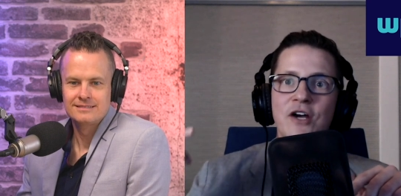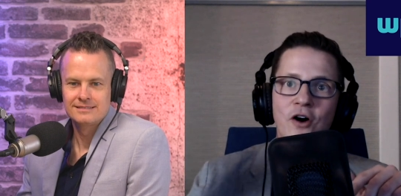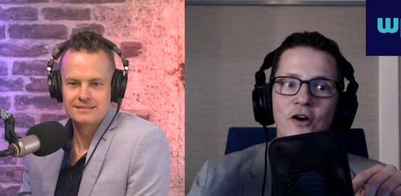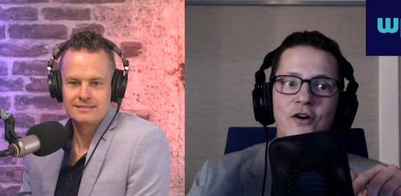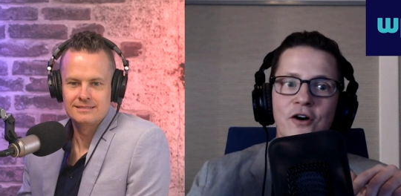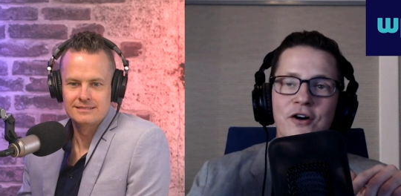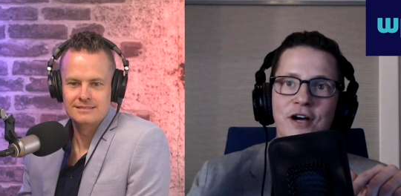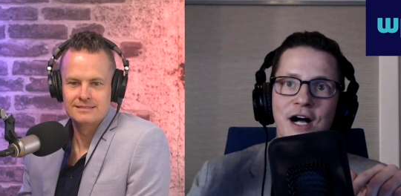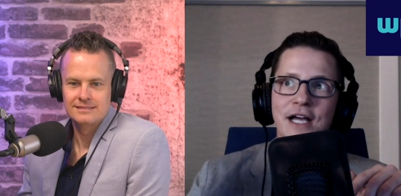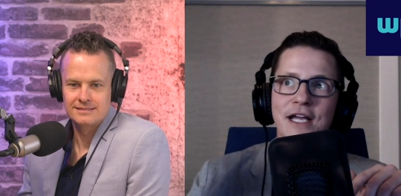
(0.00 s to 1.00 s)
Speaker 1: R R I
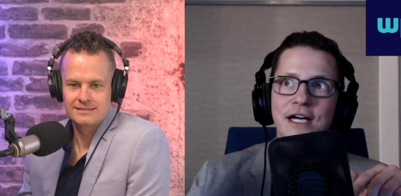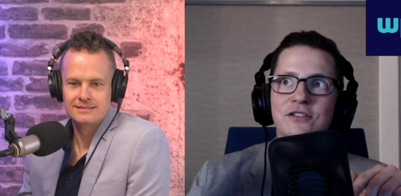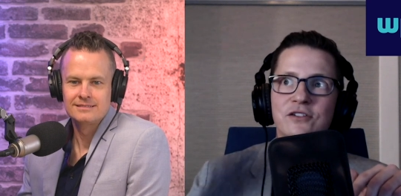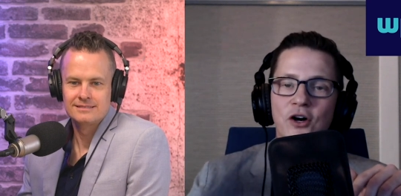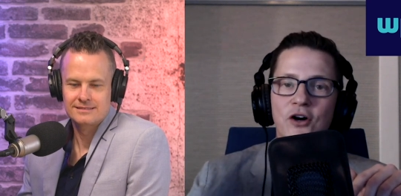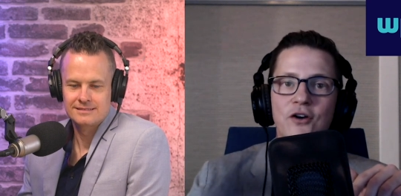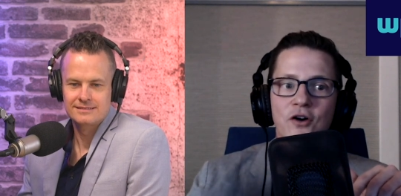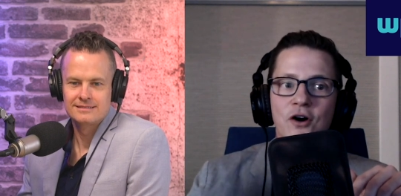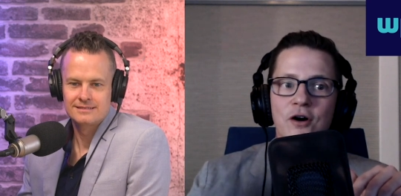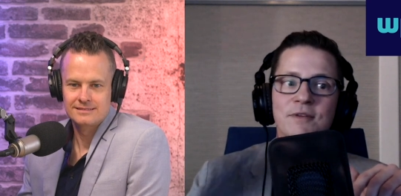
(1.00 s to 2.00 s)
S dot
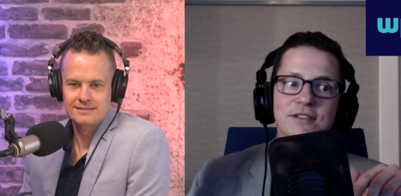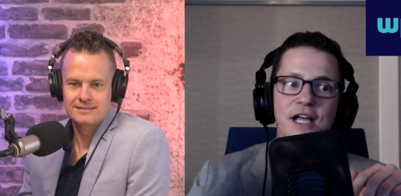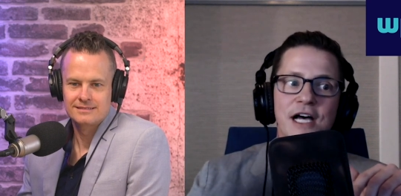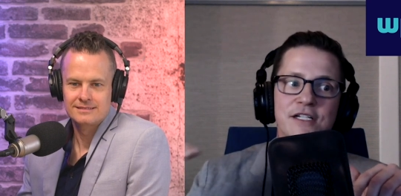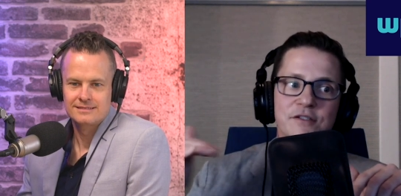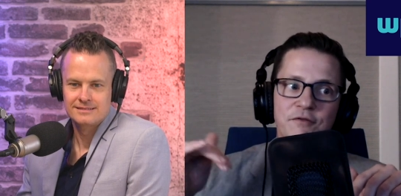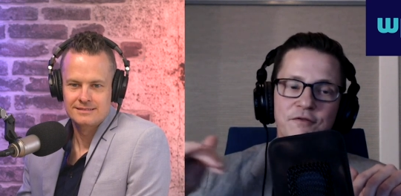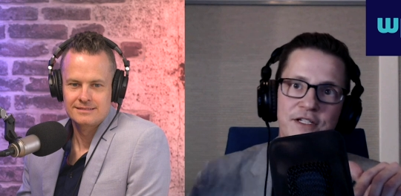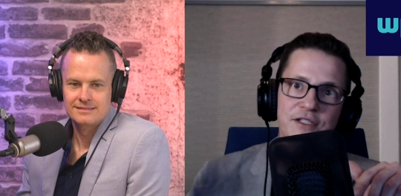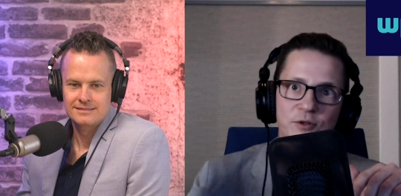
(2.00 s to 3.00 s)
com slash
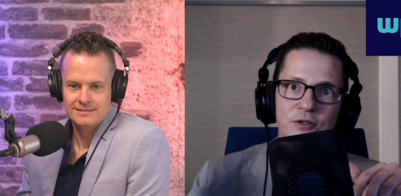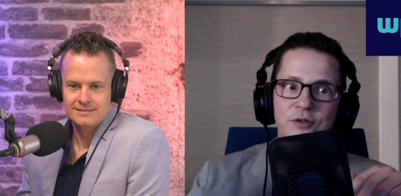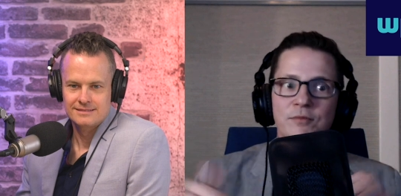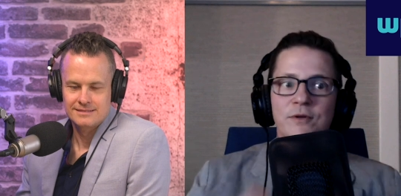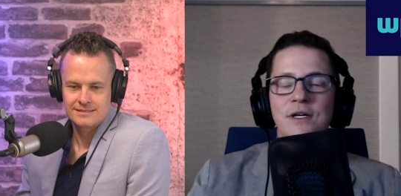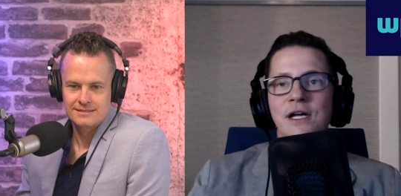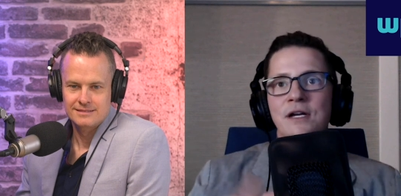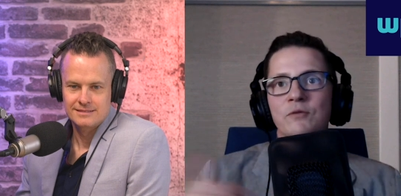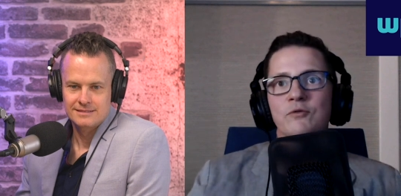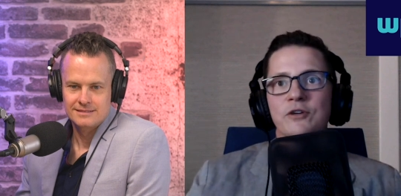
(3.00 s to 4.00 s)
Facebook group. And we'll
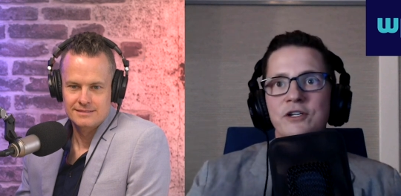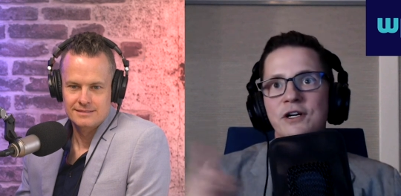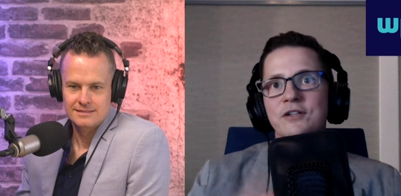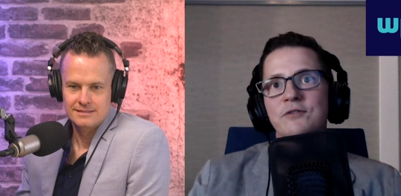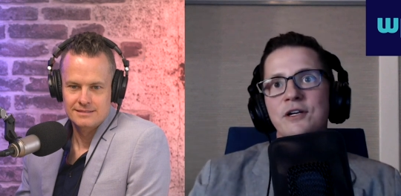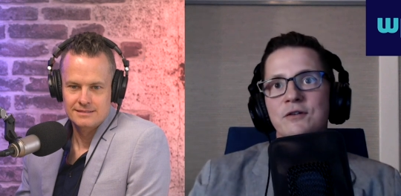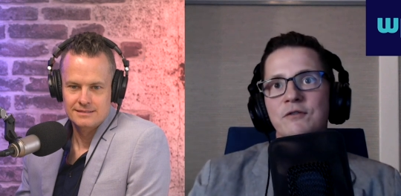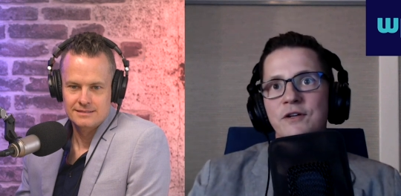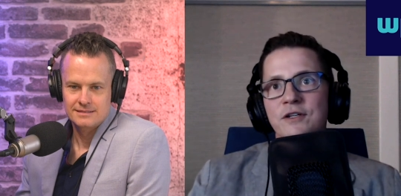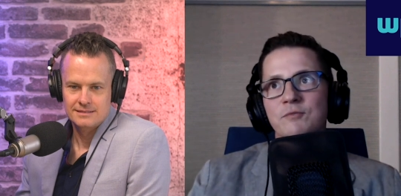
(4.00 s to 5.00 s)
redirect you right to our
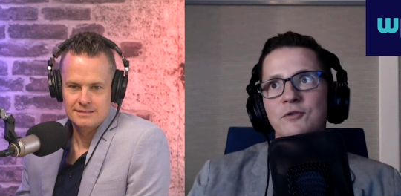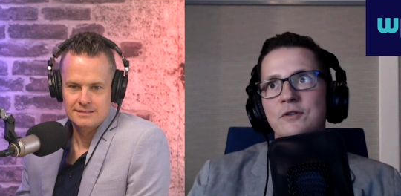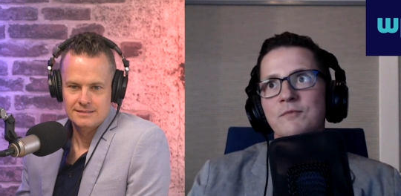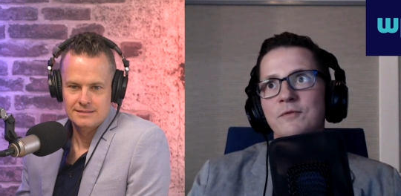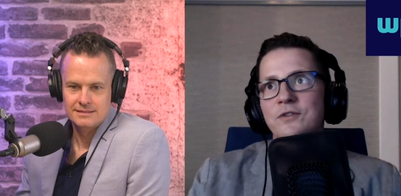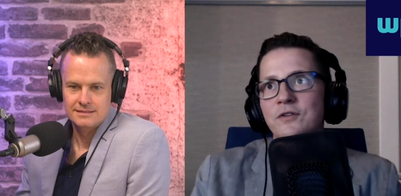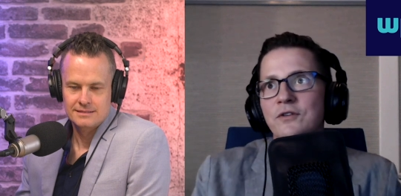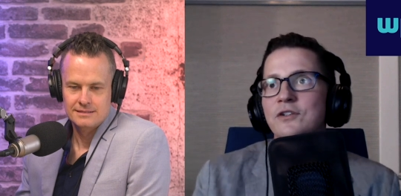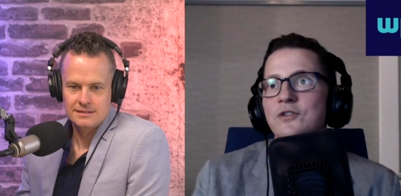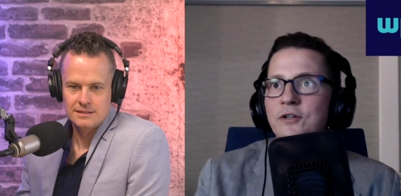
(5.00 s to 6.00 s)
Facebook group so you can
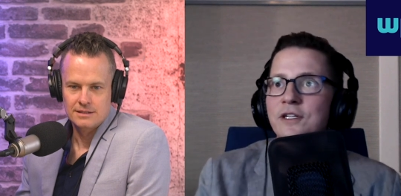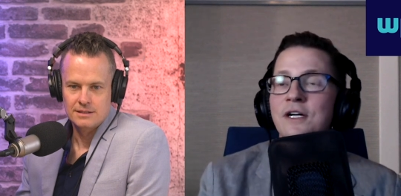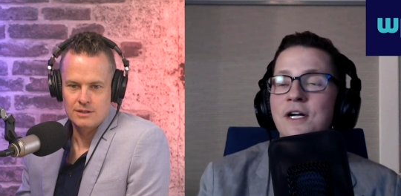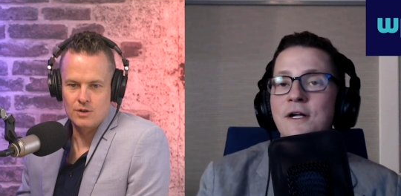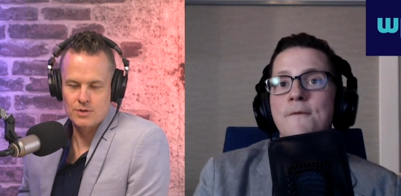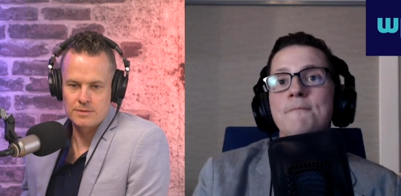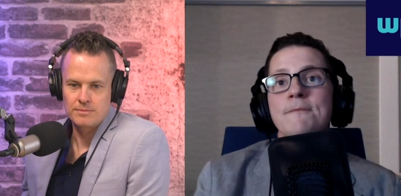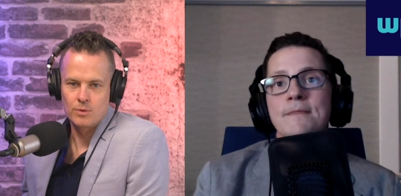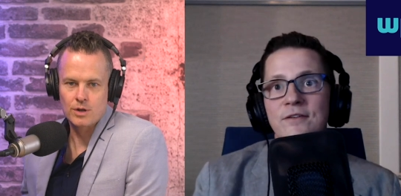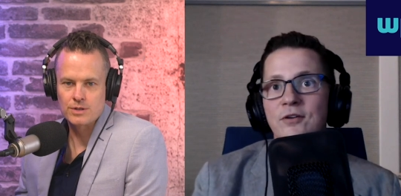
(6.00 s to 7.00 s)
join
Speaker 2: it. Awesome.
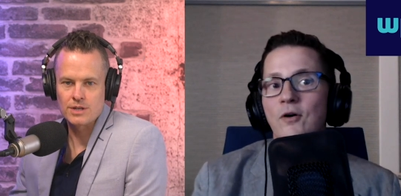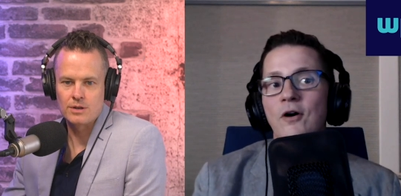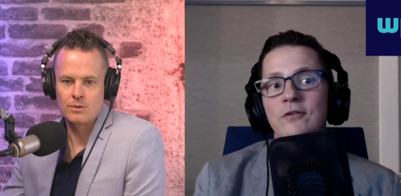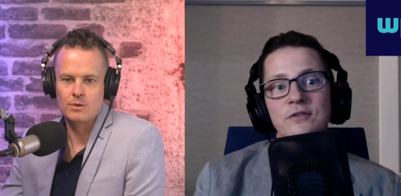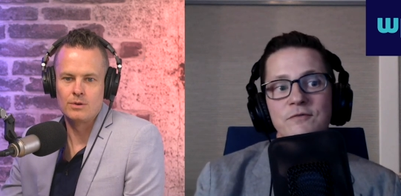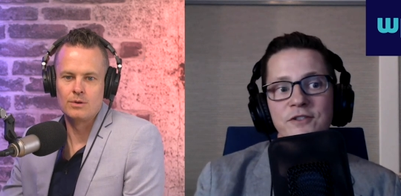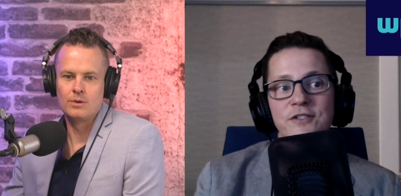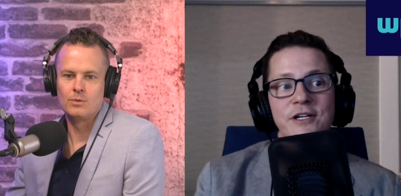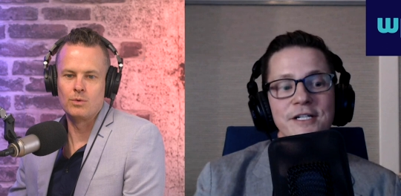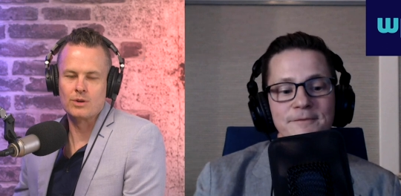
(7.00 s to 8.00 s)
So we'll also, all sorts of free
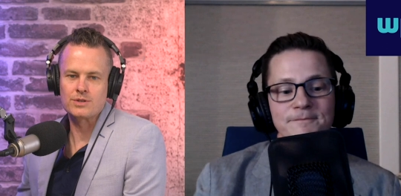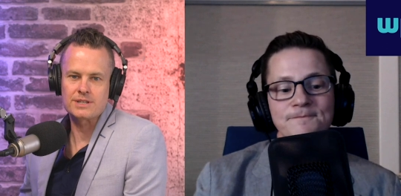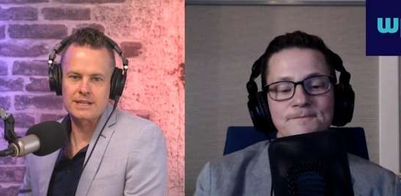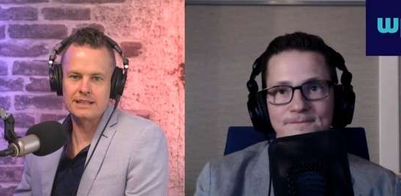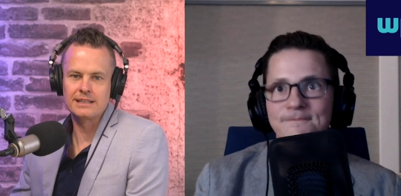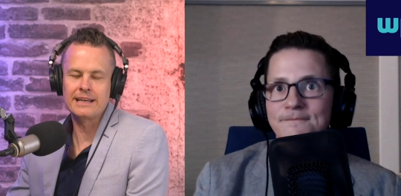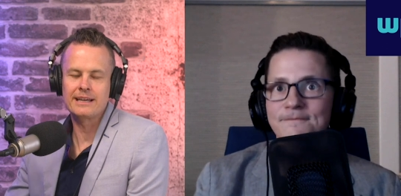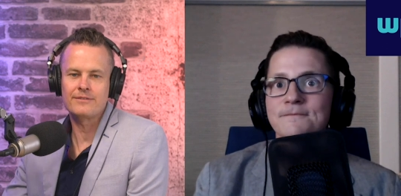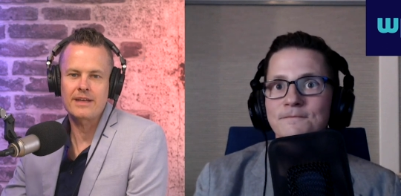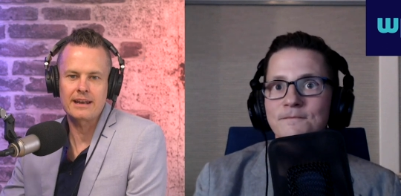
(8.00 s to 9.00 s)
training. We'll also stick a link
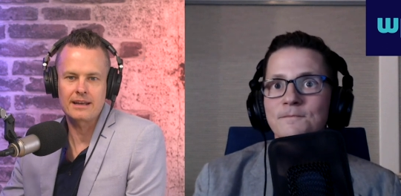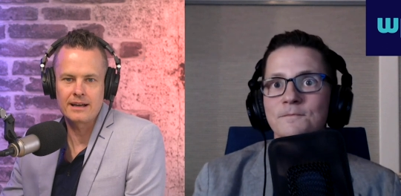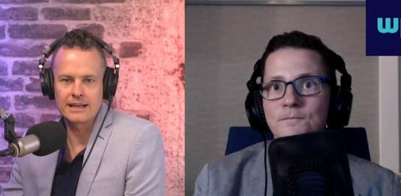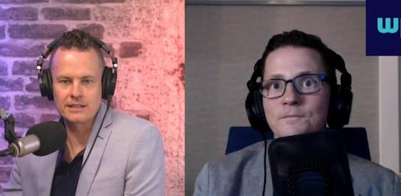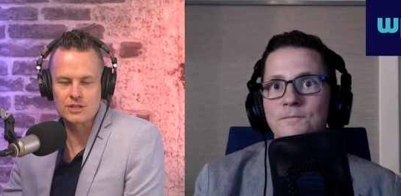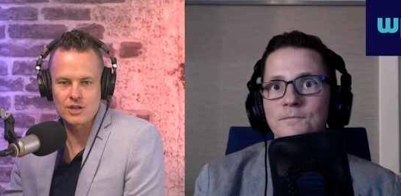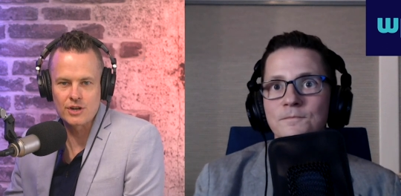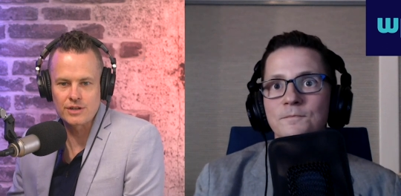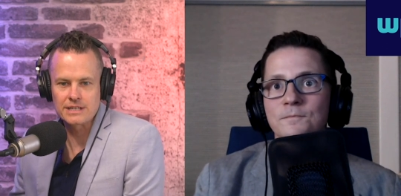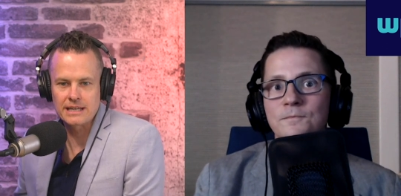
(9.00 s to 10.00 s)
of that uh, in the show
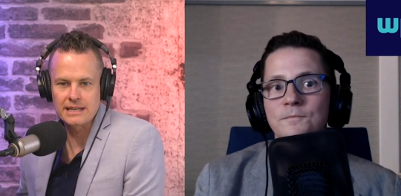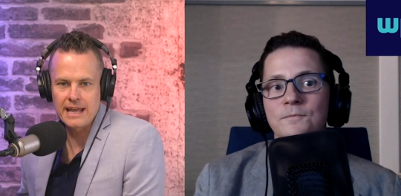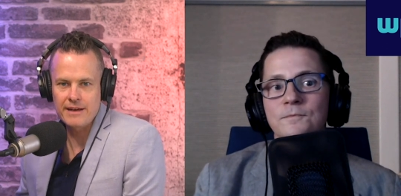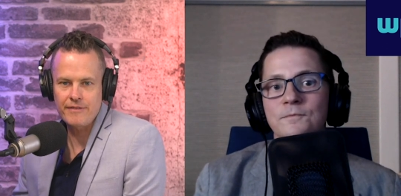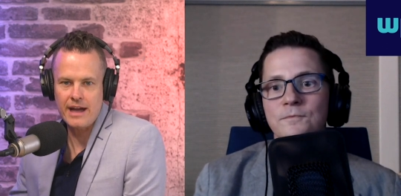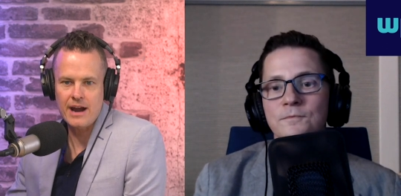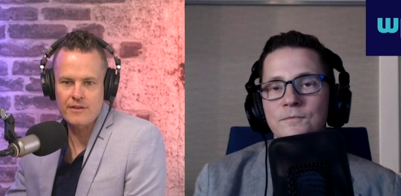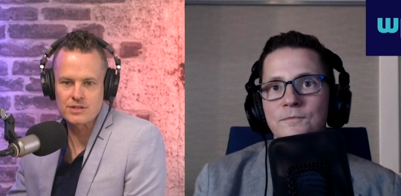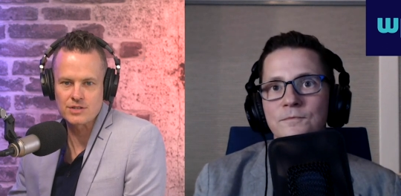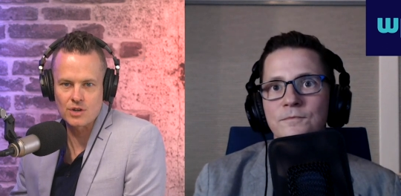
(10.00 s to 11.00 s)
notes here.
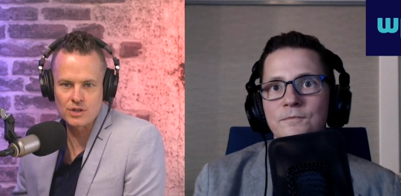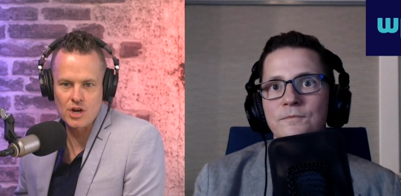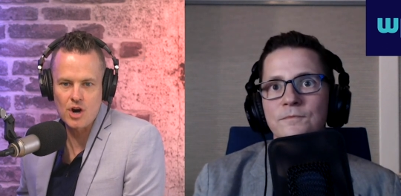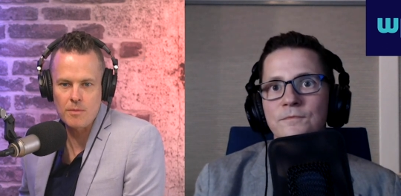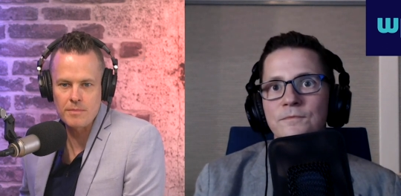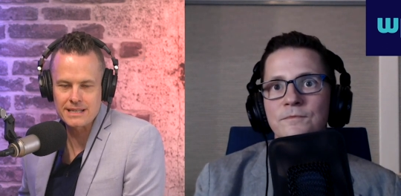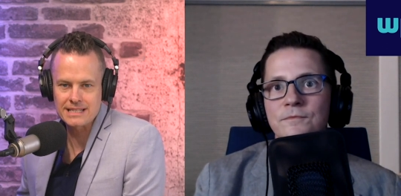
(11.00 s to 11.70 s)
nevharris.com